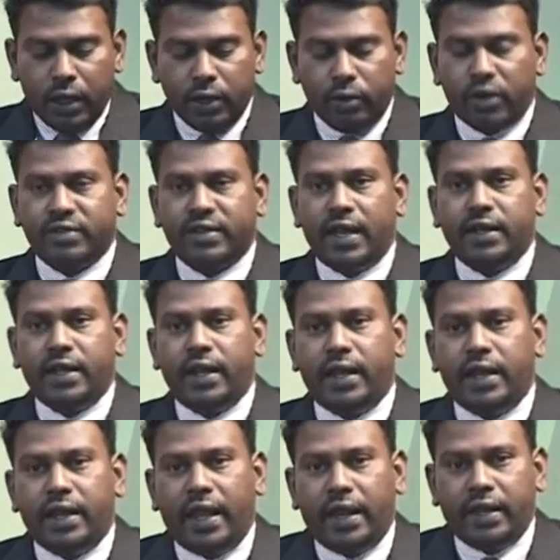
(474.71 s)
It was
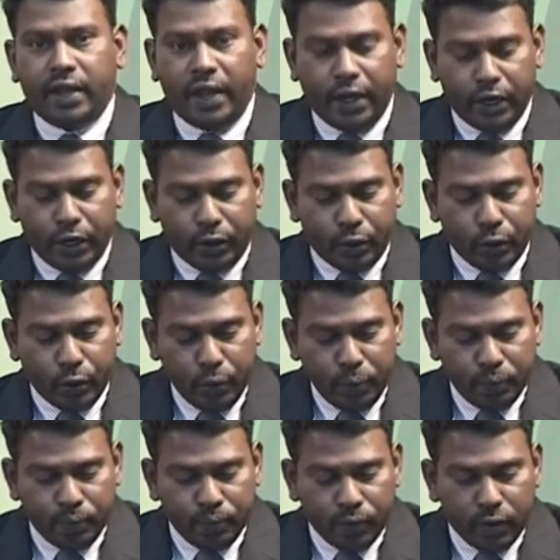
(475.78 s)
started in
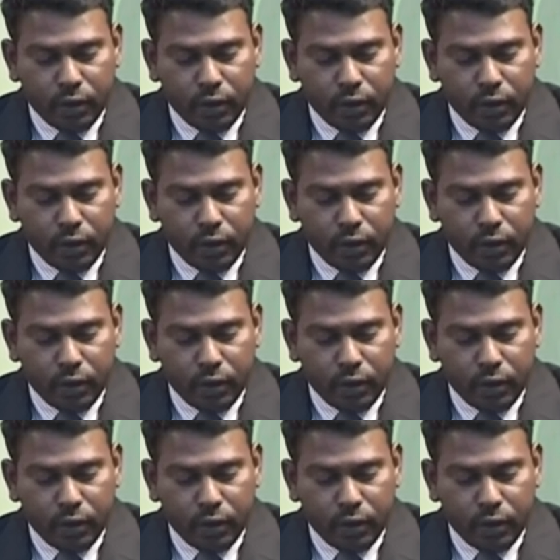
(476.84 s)
1992